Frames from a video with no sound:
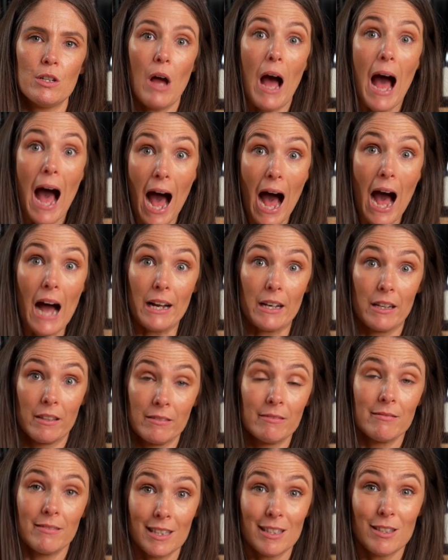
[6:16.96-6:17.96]
arc,
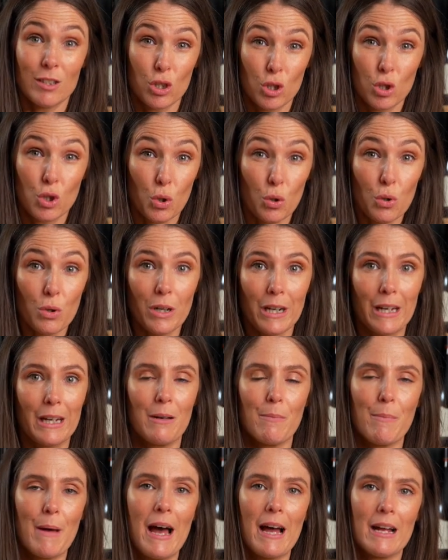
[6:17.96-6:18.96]
this story
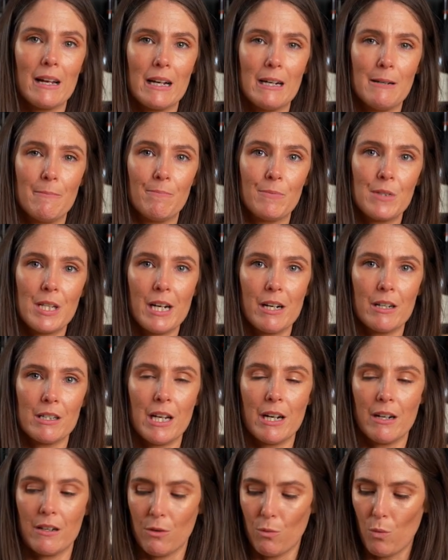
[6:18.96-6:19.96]
about Terre
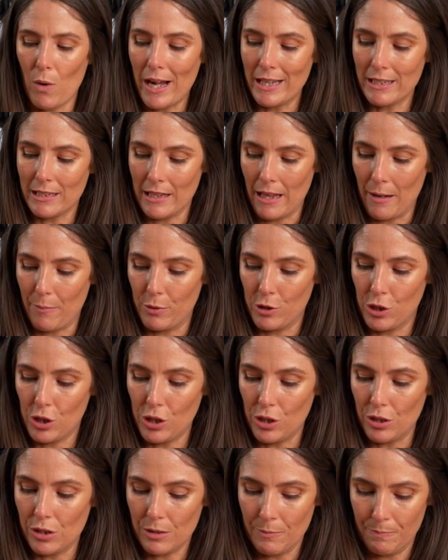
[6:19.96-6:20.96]
and the wines that they
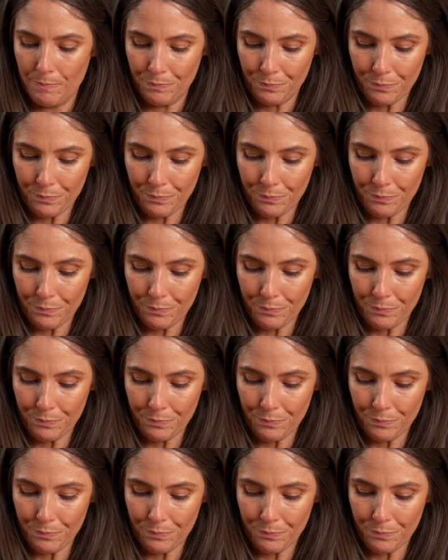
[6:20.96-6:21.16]
produce.